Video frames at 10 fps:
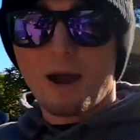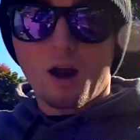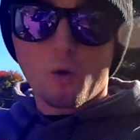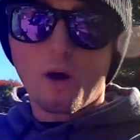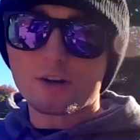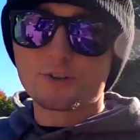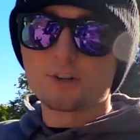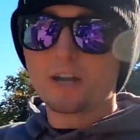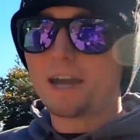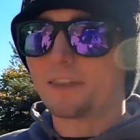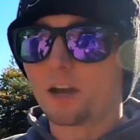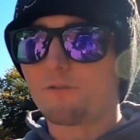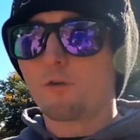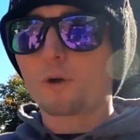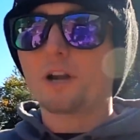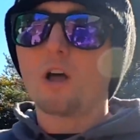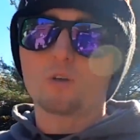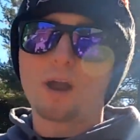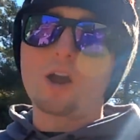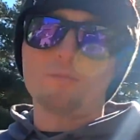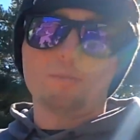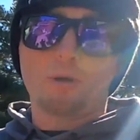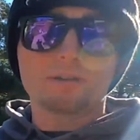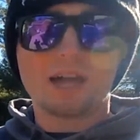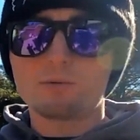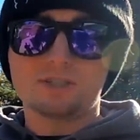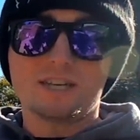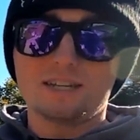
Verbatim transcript: the power washer, and like a $40 Ryobi part. That was